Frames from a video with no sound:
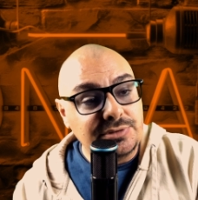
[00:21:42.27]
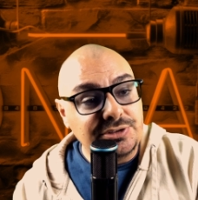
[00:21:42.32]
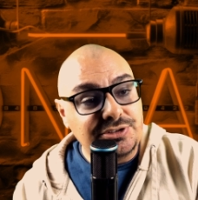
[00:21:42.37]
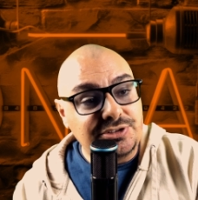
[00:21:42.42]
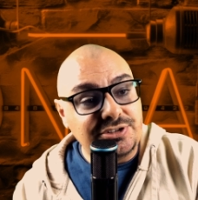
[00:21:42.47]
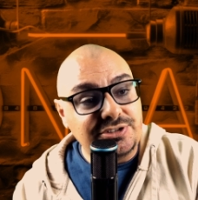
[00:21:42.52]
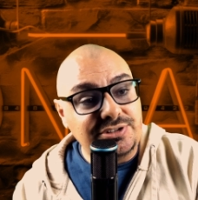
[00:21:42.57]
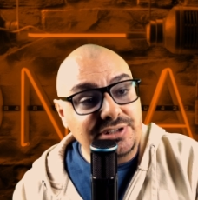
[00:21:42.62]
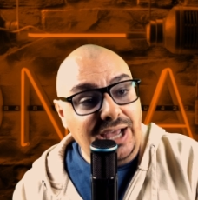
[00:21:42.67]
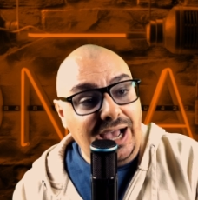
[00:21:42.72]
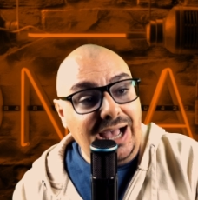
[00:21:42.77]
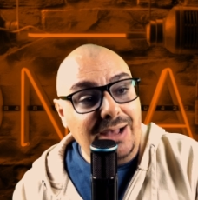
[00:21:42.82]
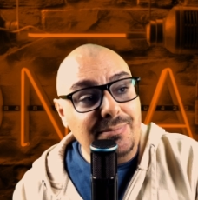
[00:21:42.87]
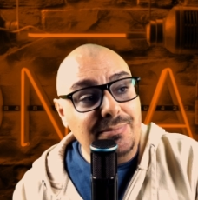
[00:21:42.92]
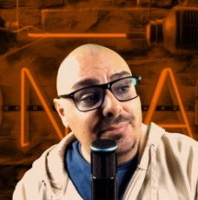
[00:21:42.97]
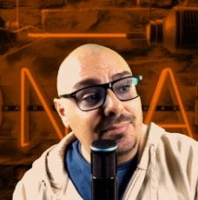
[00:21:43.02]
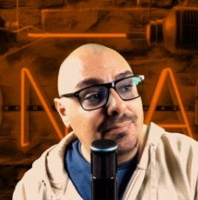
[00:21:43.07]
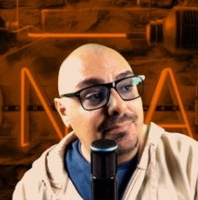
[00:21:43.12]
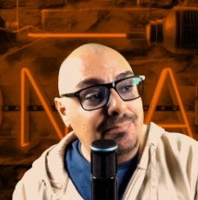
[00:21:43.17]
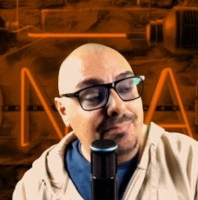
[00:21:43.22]
This is
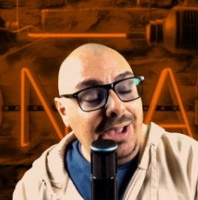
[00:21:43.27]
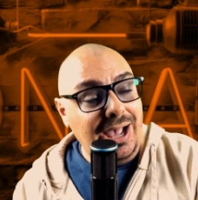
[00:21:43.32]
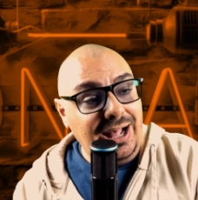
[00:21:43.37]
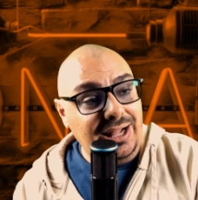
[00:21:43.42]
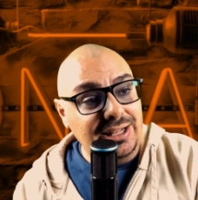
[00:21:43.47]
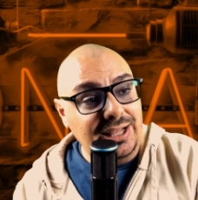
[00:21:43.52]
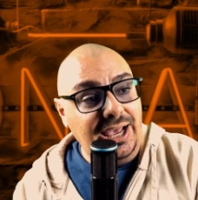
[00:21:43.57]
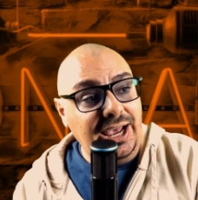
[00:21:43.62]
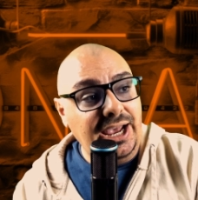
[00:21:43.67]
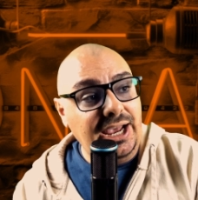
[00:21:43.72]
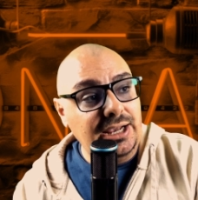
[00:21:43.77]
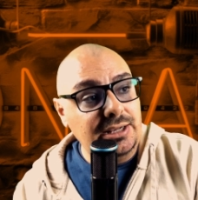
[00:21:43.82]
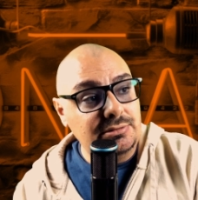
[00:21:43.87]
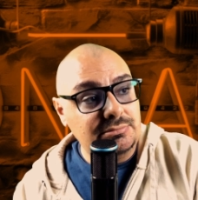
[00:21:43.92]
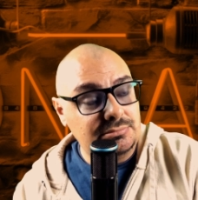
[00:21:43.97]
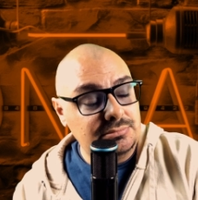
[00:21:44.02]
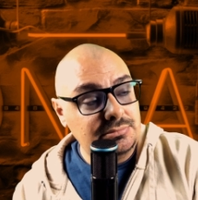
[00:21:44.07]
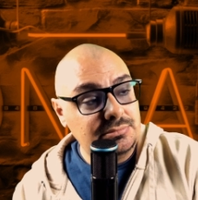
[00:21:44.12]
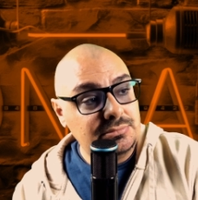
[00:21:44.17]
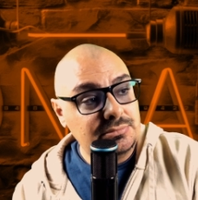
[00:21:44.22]
not ballet.
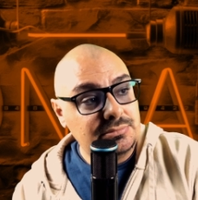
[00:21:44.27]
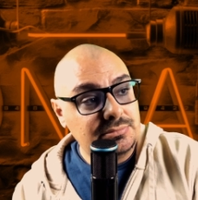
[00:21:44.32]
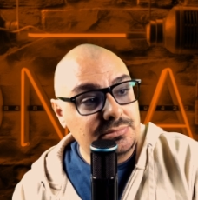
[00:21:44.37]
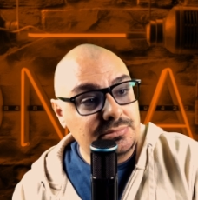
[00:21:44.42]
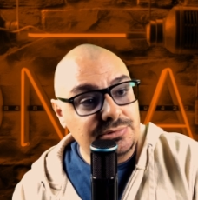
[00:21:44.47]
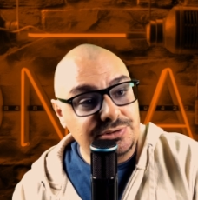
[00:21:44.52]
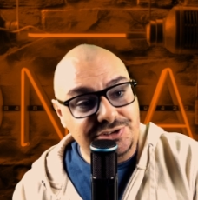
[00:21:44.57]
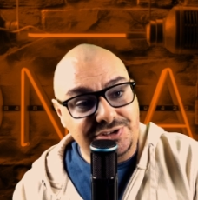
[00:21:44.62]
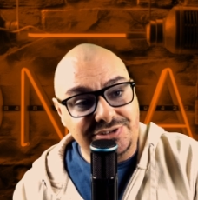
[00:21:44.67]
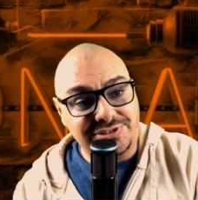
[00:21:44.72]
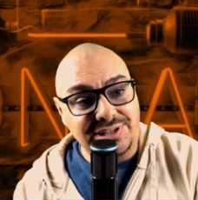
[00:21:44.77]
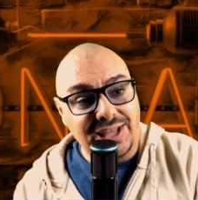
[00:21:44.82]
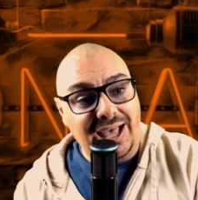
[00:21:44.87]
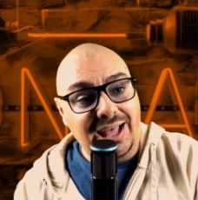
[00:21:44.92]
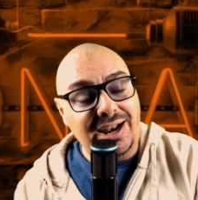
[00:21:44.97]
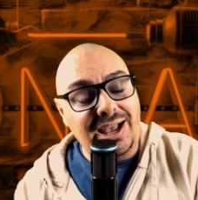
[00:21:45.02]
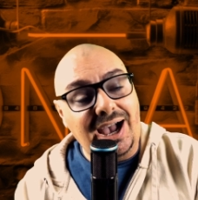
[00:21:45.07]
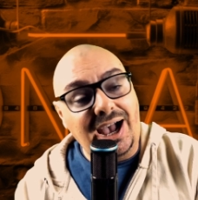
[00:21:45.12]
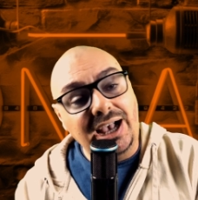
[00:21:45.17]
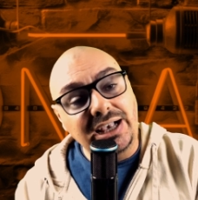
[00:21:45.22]
This is
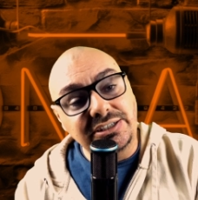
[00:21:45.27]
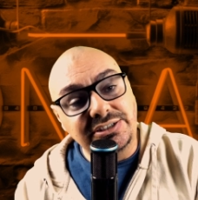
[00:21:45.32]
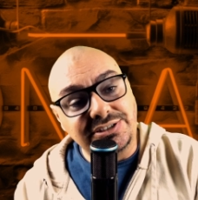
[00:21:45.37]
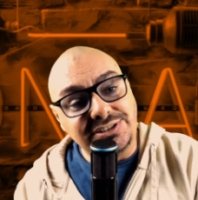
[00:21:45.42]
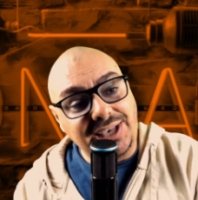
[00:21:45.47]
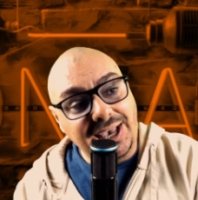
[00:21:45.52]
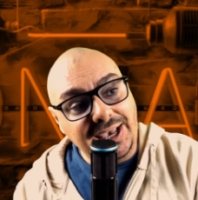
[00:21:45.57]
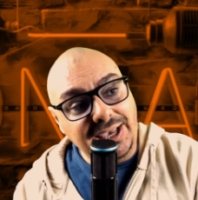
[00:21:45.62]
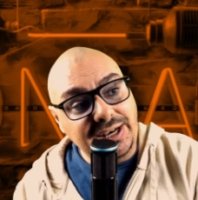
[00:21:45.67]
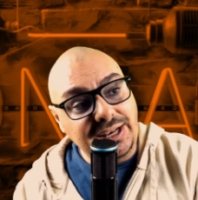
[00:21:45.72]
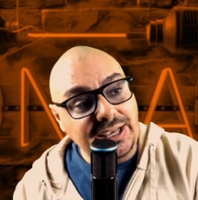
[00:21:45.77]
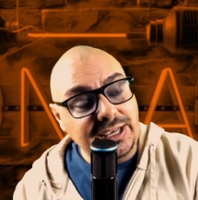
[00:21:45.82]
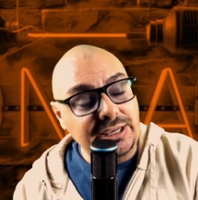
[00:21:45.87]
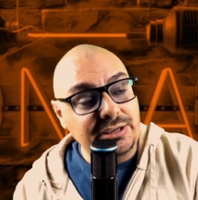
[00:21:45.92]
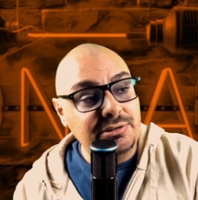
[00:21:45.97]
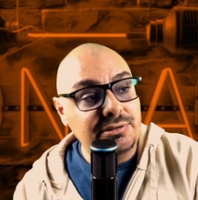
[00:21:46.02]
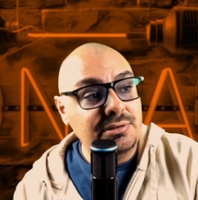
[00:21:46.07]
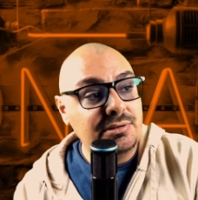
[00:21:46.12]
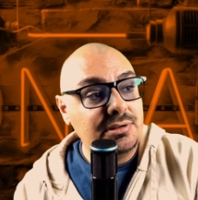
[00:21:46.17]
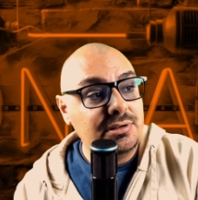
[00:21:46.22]
not ice
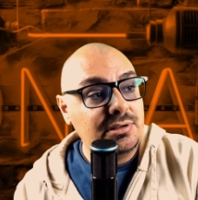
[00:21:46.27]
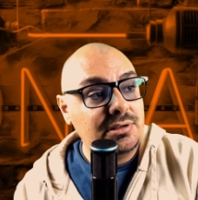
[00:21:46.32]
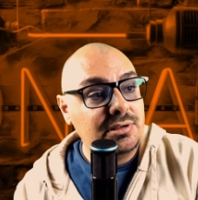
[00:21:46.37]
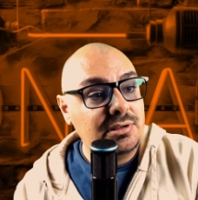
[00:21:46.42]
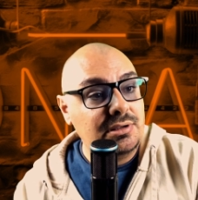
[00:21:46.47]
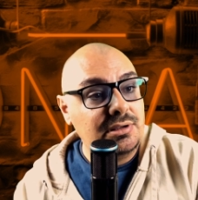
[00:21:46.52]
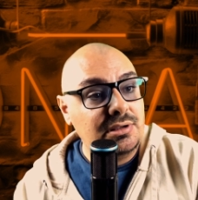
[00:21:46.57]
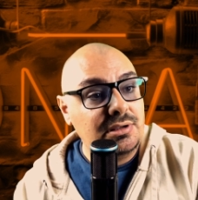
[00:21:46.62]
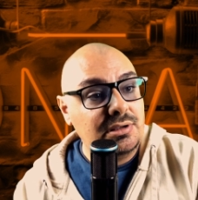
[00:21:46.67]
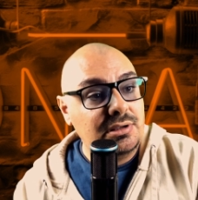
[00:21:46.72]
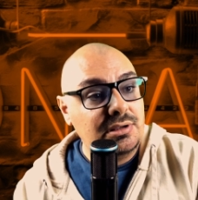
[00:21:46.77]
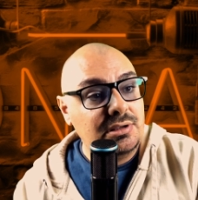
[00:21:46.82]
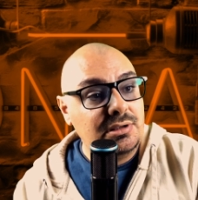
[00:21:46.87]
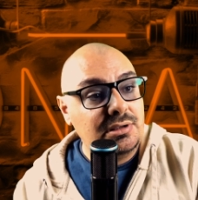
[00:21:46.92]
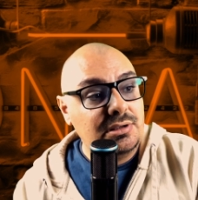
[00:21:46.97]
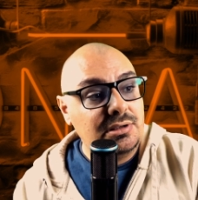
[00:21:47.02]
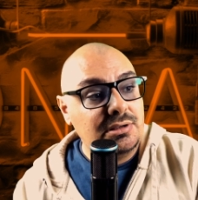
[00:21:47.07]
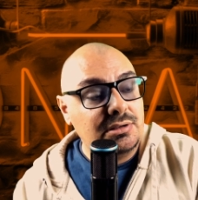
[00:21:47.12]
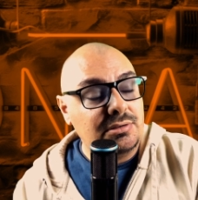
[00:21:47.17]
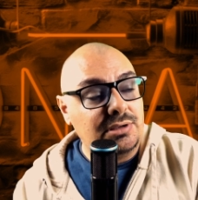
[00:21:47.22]
skating.
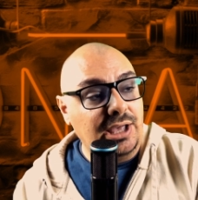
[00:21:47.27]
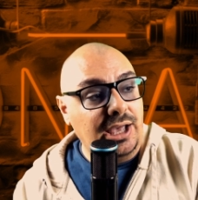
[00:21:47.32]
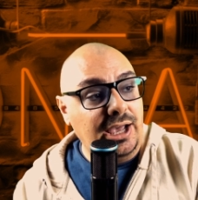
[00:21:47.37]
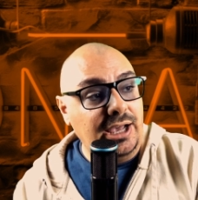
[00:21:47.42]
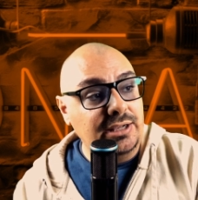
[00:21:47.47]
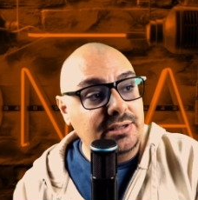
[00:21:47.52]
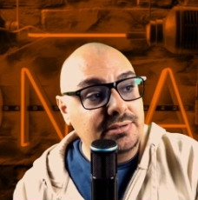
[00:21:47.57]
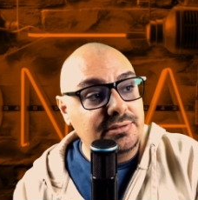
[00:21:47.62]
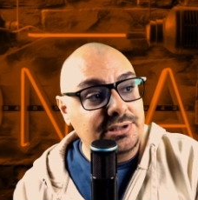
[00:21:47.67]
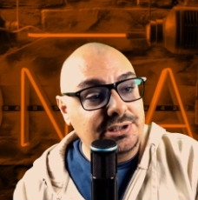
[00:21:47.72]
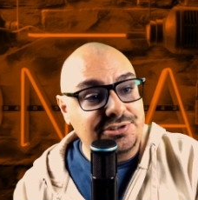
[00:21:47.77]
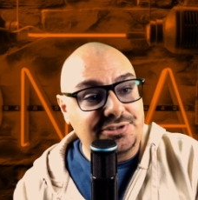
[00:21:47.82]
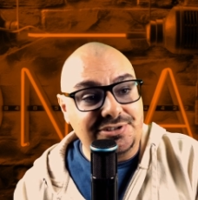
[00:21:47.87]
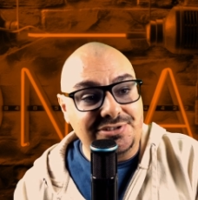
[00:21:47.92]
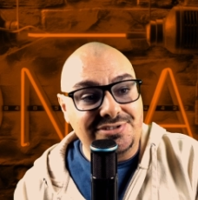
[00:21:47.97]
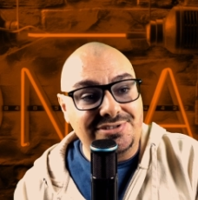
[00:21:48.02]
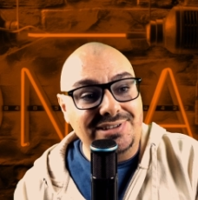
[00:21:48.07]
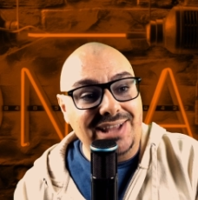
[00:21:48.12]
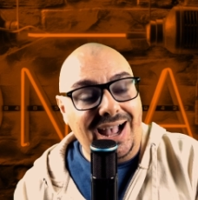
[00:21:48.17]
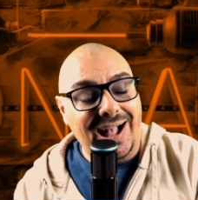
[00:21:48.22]
Okay. This
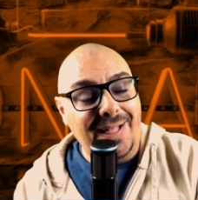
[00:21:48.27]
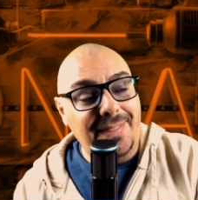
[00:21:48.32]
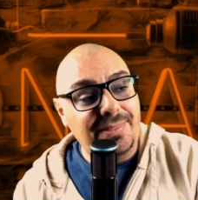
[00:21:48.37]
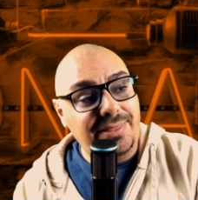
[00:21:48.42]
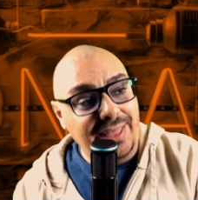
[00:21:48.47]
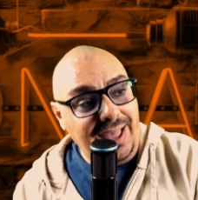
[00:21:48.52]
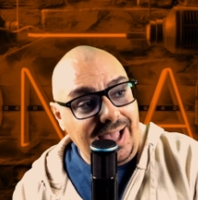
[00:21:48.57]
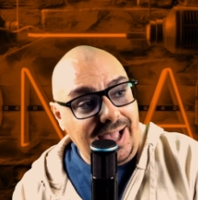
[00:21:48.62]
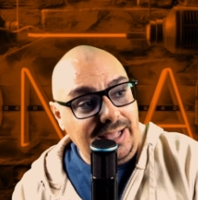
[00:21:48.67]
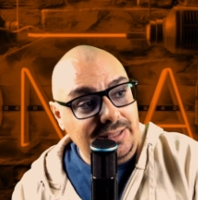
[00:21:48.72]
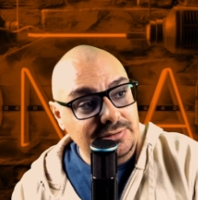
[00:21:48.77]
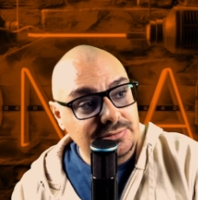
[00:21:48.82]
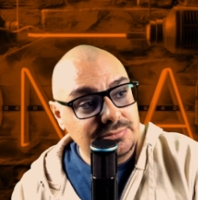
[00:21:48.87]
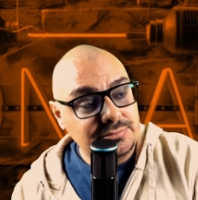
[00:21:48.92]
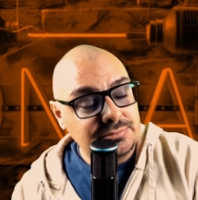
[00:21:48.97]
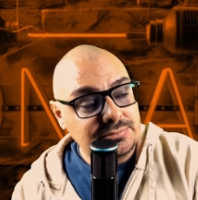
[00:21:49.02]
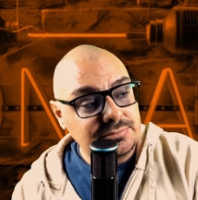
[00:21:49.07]
is not that.